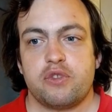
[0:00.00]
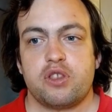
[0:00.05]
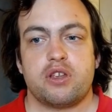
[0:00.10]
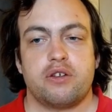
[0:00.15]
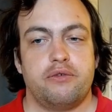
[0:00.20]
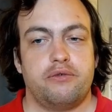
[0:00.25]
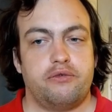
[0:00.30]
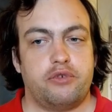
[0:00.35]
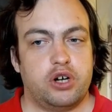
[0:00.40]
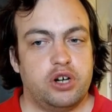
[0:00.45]

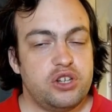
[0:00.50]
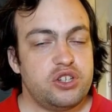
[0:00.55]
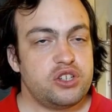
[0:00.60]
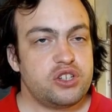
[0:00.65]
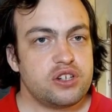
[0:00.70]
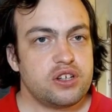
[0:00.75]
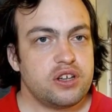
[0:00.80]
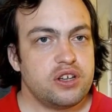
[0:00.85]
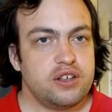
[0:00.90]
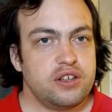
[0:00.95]

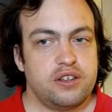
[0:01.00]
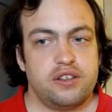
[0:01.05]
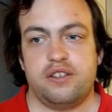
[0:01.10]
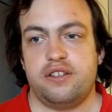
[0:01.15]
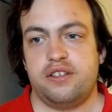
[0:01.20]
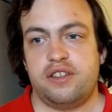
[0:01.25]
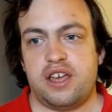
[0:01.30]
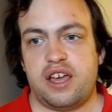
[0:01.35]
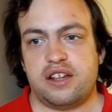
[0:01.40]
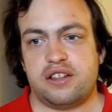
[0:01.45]
First,
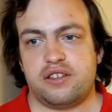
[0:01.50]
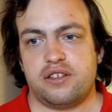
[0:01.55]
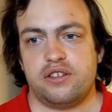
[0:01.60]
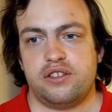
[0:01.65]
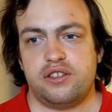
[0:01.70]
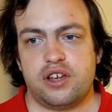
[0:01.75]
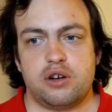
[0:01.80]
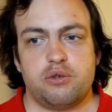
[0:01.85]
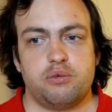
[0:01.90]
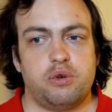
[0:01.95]
that
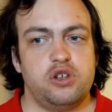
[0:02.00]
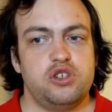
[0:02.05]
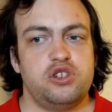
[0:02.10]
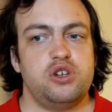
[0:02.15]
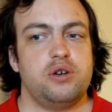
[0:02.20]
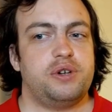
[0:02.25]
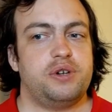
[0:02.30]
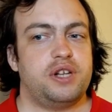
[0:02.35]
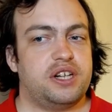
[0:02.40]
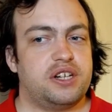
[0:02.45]
there was no
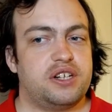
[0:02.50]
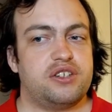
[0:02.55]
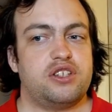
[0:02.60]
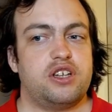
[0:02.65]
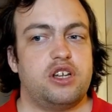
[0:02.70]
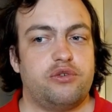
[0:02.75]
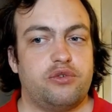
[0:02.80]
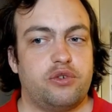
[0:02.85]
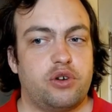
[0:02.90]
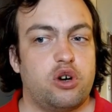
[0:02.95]
dataset
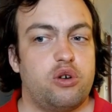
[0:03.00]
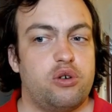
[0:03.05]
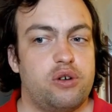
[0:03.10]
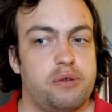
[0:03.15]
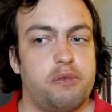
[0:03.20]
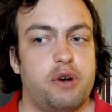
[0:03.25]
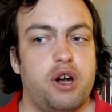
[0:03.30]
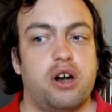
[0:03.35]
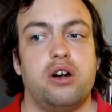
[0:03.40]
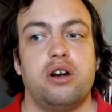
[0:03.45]
for
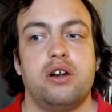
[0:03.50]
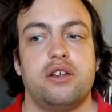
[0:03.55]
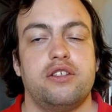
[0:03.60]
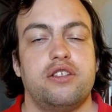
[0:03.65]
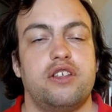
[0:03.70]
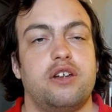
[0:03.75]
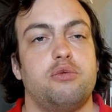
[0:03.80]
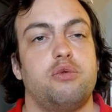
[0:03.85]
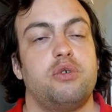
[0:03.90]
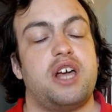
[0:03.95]
OMR
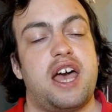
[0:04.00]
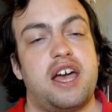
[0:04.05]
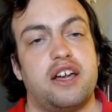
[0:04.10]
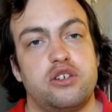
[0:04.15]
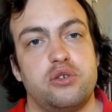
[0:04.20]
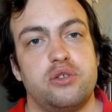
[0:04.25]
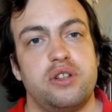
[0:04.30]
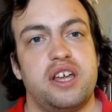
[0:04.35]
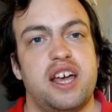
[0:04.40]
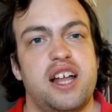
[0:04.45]
that would
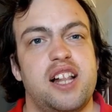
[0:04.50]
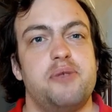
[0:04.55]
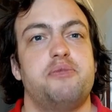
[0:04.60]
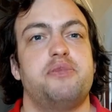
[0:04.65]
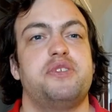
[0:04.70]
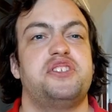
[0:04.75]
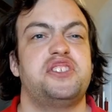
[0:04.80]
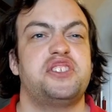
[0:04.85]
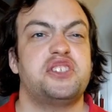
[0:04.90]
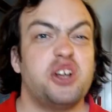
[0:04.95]
actually help
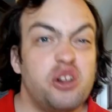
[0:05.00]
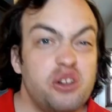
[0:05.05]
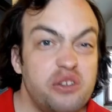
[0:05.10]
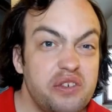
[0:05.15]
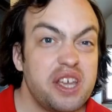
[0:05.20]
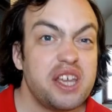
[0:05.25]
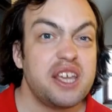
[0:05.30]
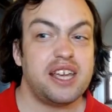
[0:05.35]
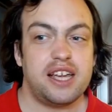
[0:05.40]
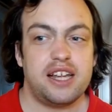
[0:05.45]

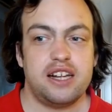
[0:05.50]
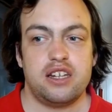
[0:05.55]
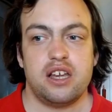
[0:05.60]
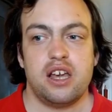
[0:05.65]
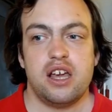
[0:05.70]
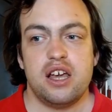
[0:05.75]
solving it,